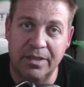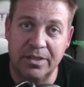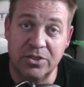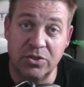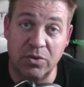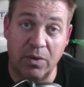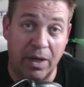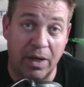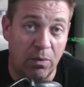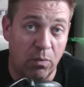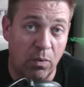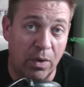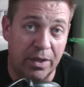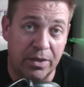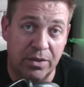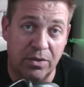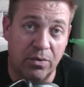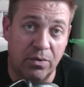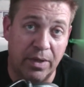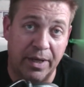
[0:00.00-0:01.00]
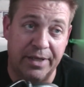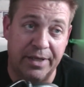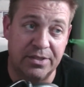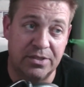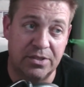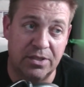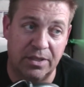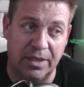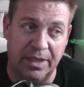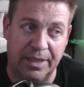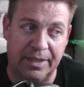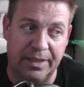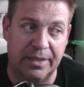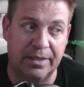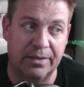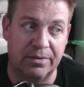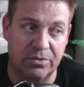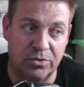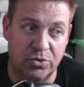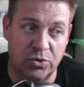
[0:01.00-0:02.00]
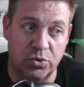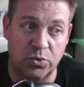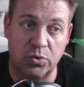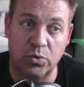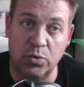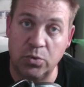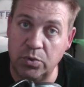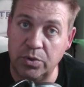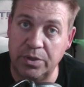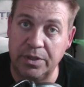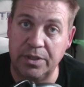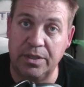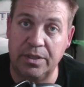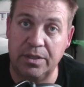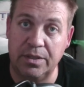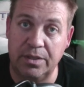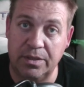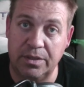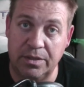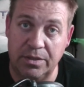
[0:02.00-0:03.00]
So I want you guys to, like, truly